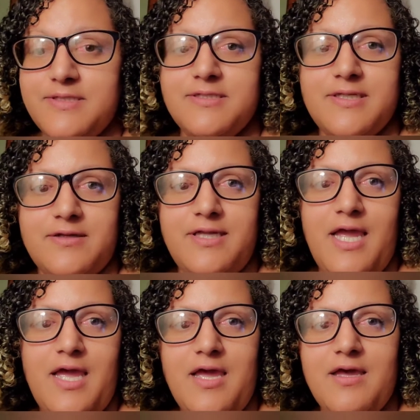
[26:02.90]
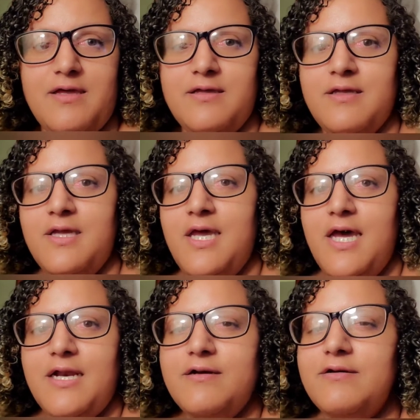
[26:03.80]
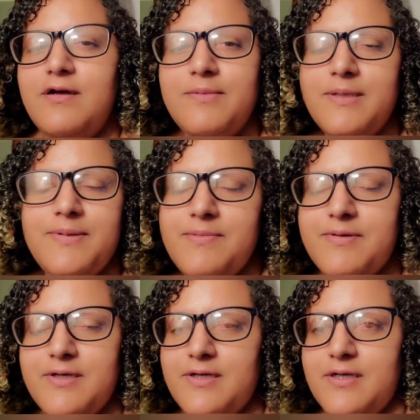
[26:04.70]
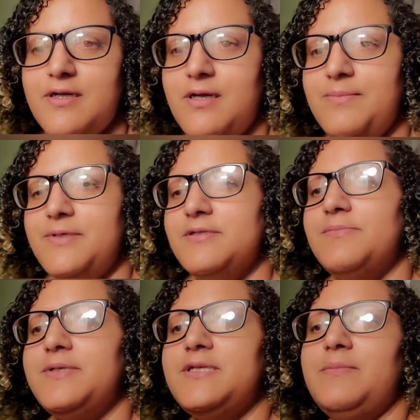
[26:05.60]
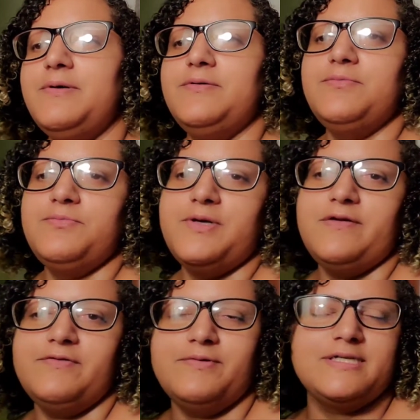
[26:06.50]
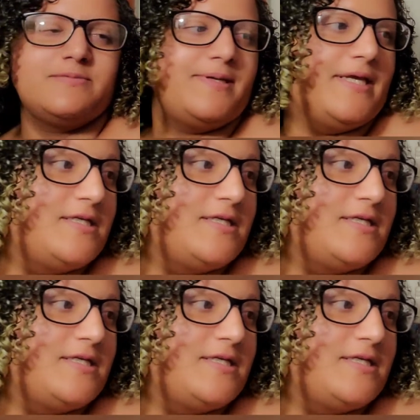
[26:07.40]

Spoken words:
She's like, yeah. I don't know how many people are gonna come, but I'm gonna double whatever recipe I